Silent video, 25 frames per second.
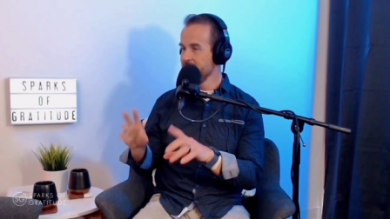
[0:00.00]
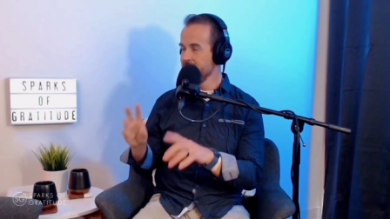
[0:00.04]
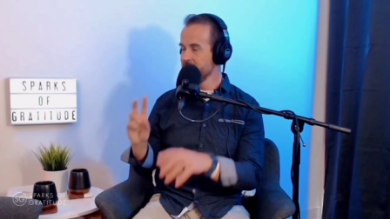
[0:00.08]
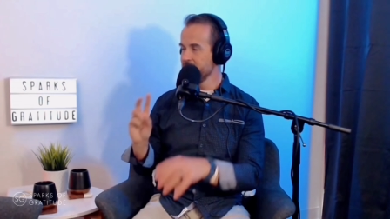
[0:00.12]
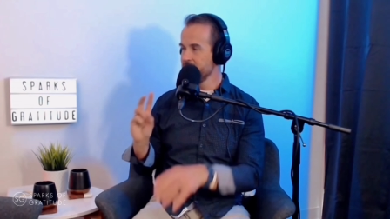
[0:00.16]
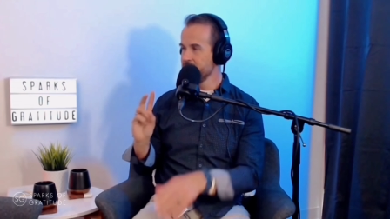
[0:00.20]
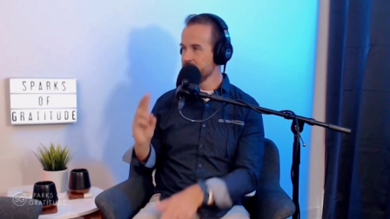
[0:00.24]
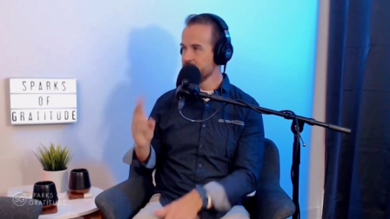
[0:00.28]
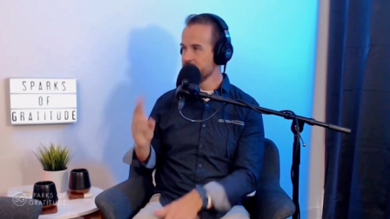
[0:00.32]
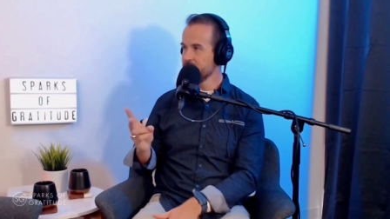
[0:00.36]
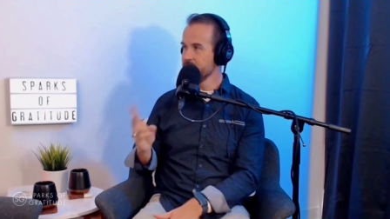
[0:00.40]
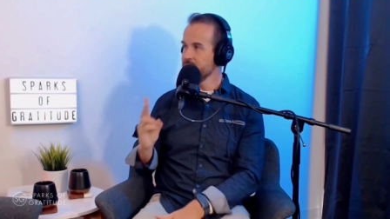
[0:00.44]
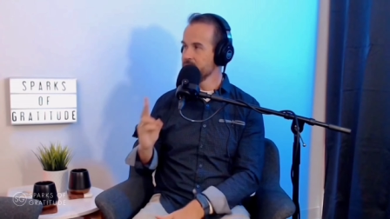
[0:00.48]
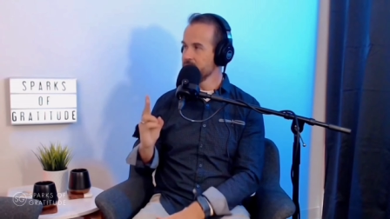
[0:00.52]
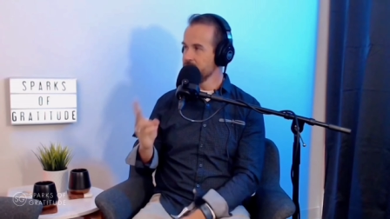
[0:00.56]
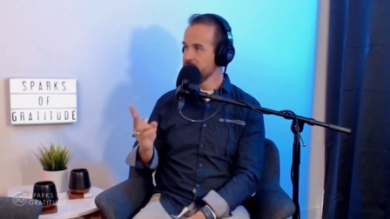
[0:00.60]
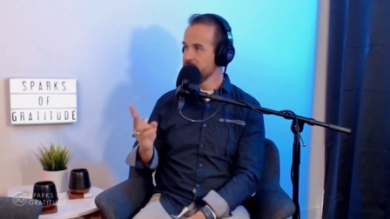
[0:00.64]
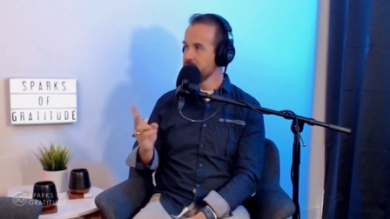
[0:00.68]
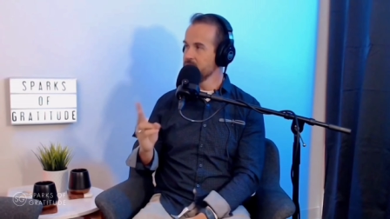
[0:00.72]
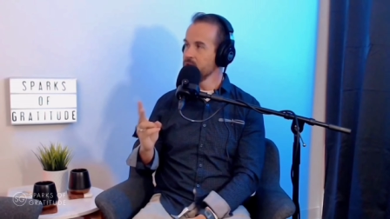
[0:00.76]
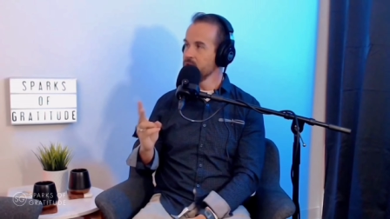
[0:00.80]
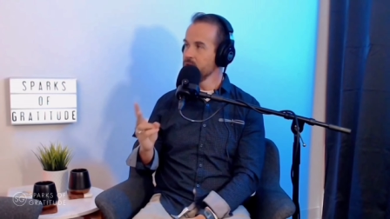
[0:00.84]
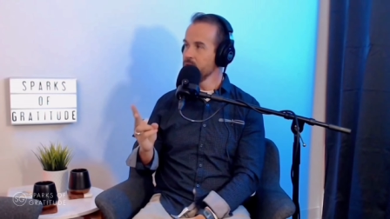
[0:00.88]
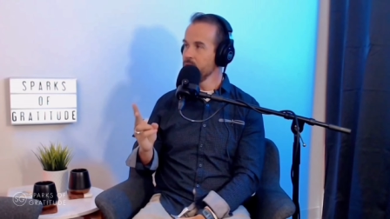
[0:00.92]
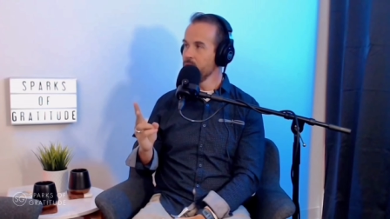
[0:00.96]
there's only
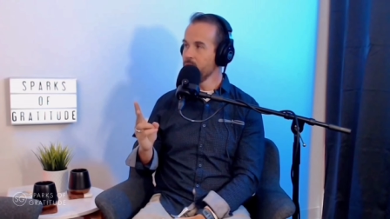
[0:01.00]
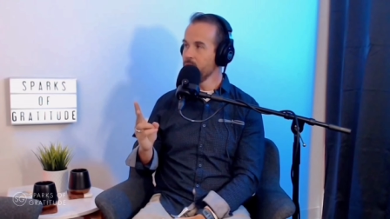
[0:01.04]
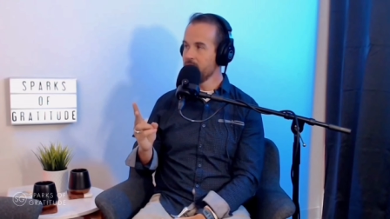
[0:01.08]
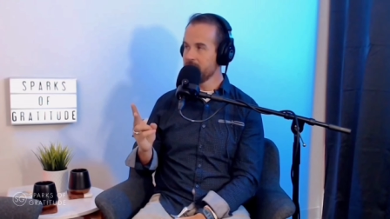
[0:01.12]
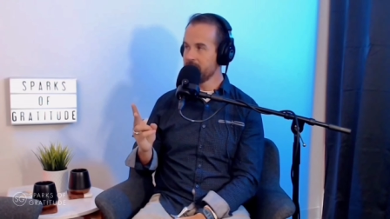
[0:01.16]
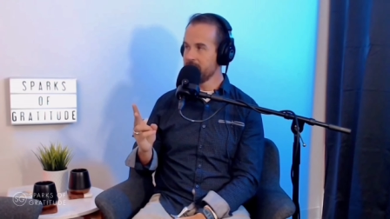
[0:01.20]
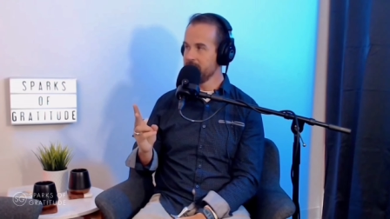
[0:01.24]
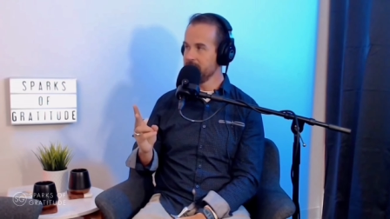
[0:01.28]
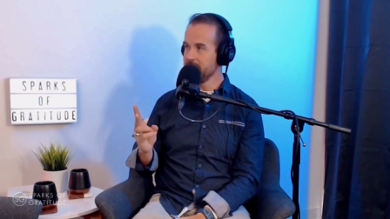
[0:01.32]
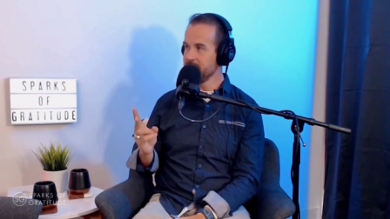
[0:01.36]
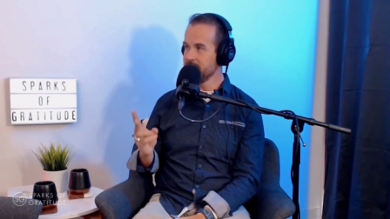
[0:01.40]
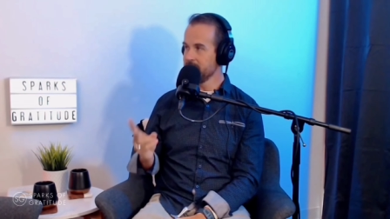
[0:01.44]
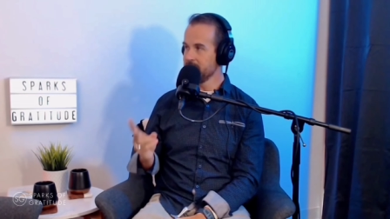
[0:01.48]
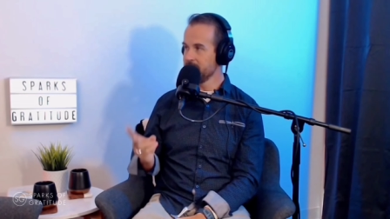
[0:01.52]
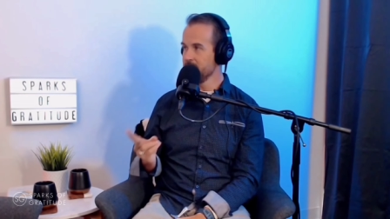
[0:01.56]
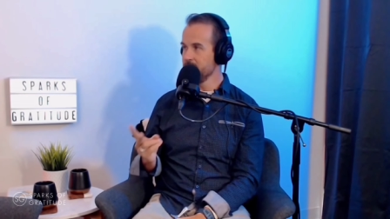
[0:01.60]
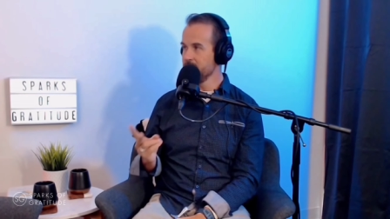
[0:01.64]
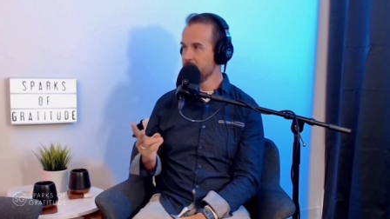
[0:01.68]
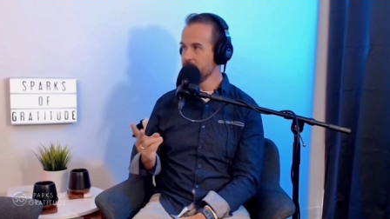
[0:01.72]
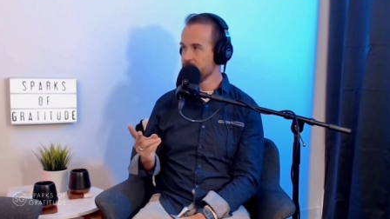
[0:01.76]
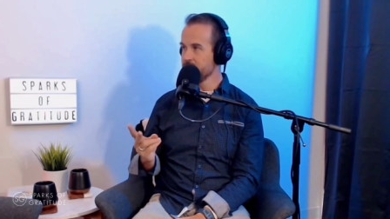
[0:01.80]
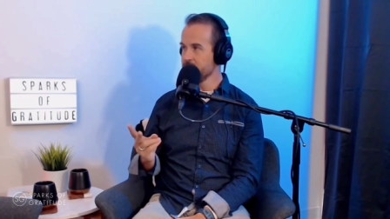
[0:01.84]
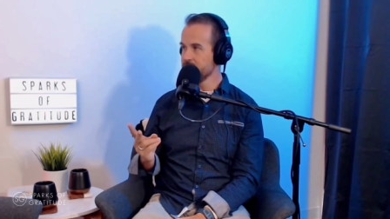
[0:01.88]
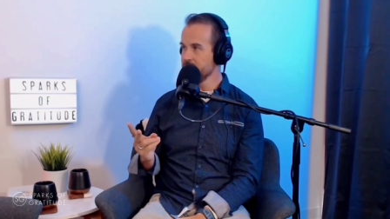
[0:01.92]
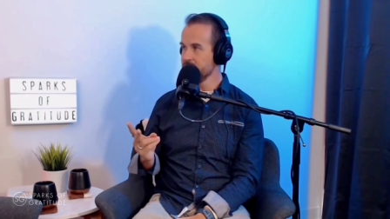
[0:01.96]
two authentic
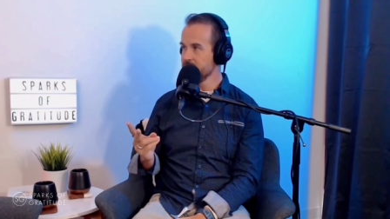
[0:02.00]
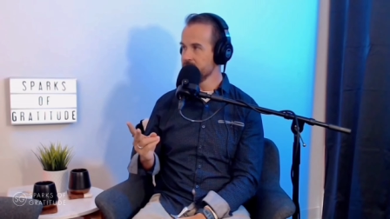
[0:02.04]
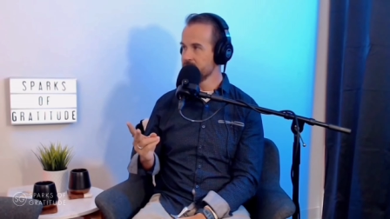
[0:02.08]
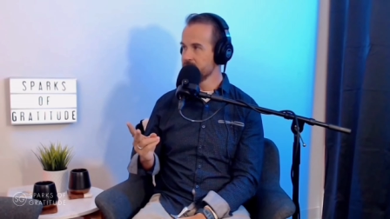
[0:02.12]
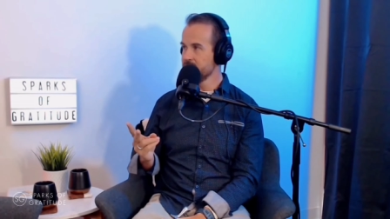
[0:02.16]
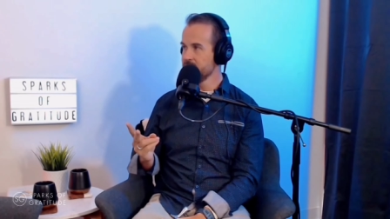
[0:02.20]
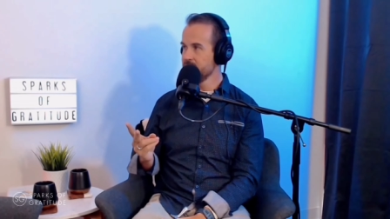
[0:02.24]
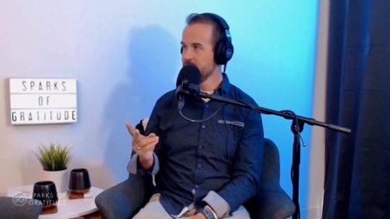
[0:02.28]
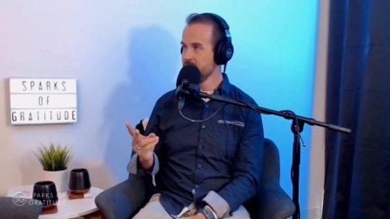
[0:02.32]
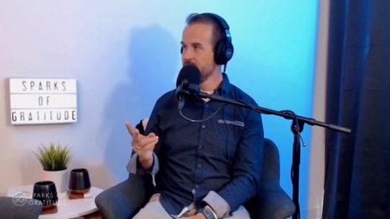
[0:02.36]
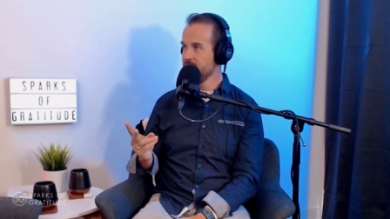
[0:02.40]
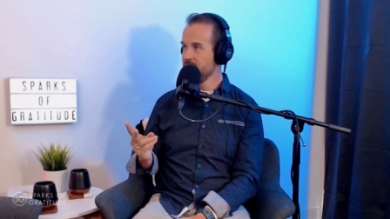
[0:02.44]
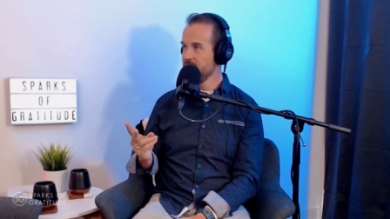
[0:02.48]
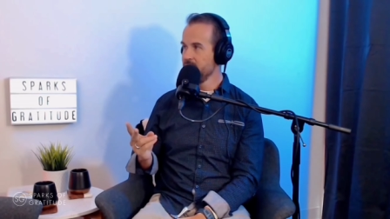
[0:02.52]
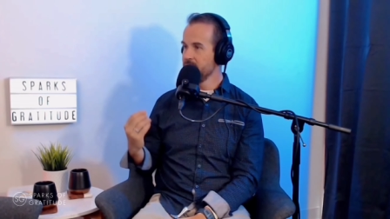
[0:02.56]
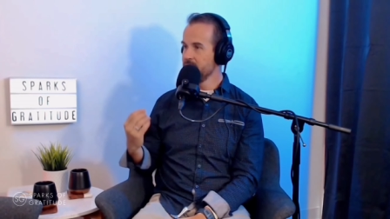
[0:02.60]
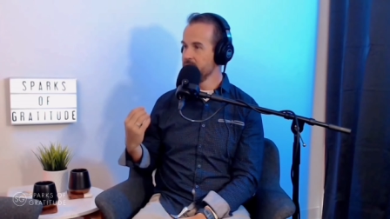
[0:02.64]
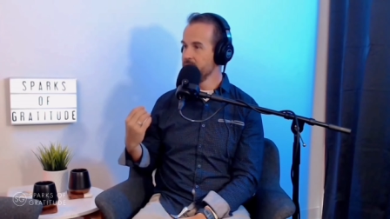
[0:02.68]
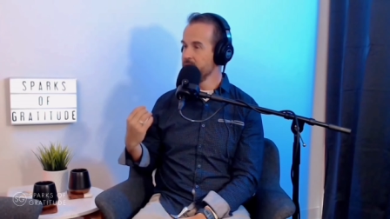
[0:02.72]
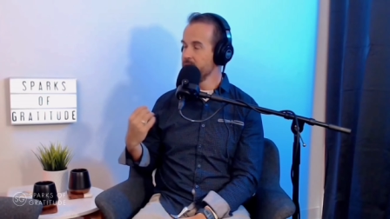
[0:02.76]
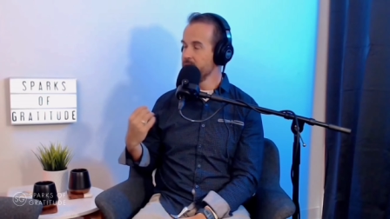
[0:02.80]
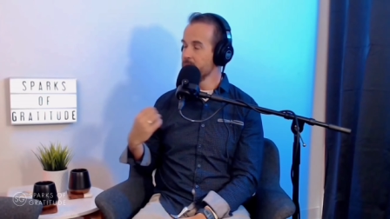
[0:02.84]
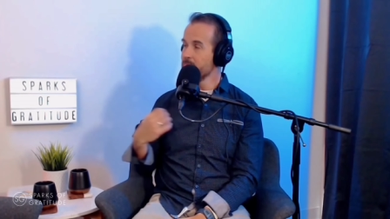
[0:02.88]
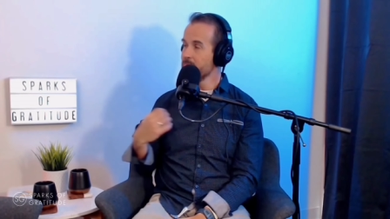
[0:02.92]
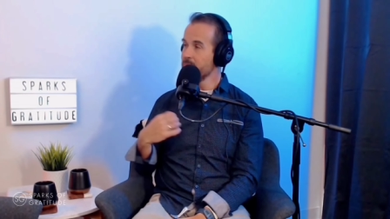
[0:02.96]
emotions that
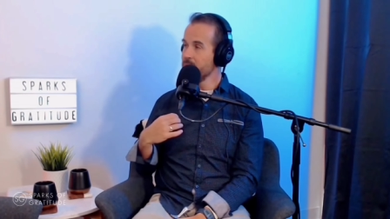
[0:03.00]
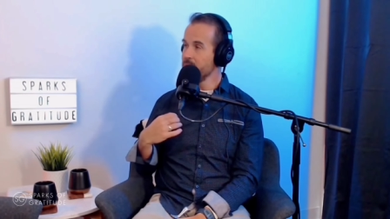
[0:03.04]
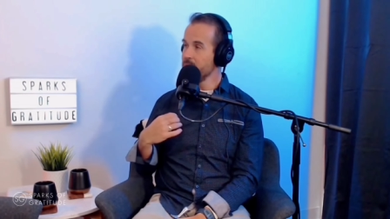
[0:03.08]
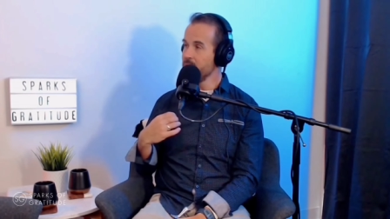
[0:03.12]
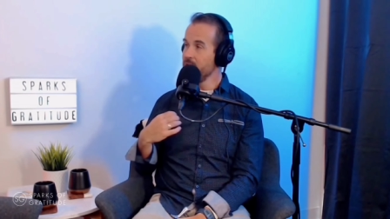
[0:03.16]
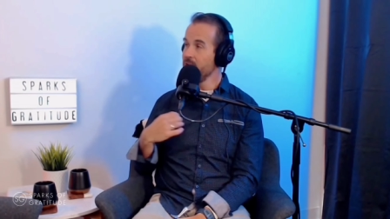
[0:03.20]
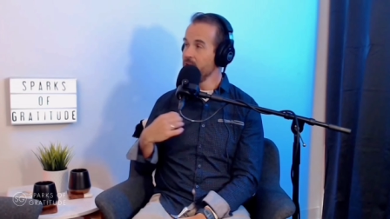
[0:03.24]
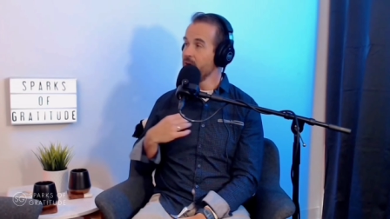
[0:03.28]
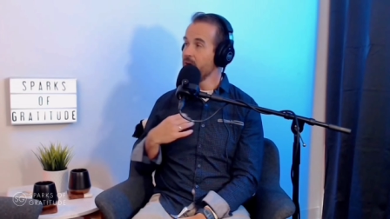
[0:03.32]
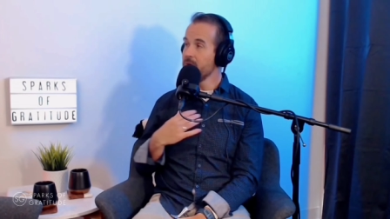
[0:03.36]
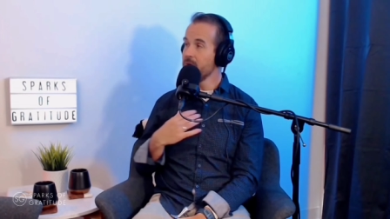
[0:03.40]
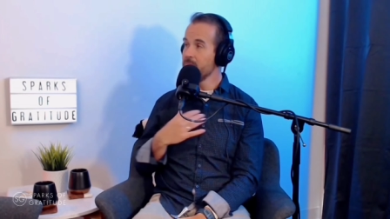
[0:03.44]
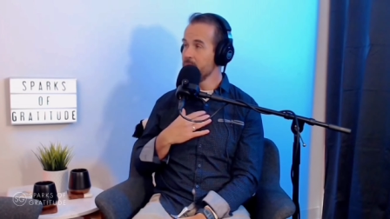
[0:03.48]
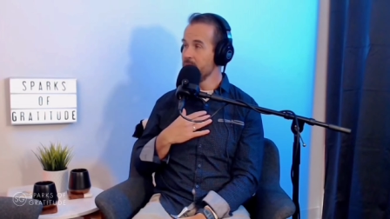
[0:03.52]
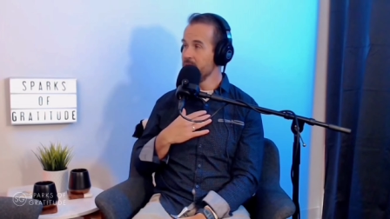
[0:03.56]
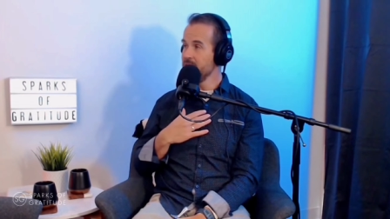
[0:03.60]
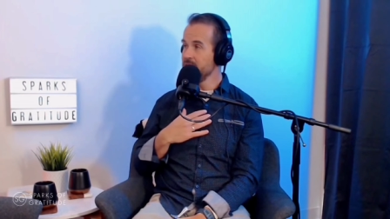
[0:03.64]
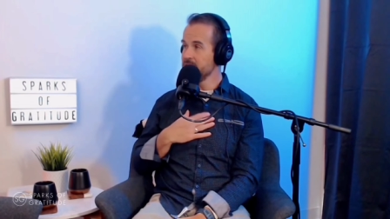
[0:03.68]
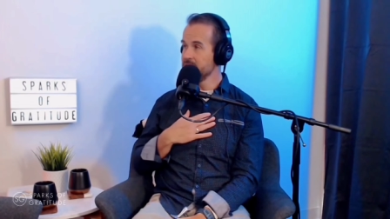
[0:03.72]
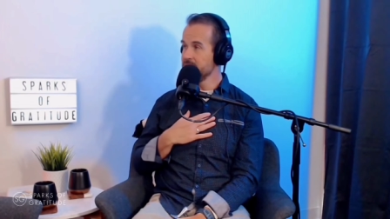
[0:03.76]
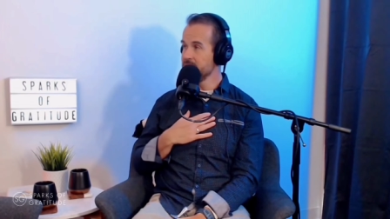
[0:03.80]
are not meant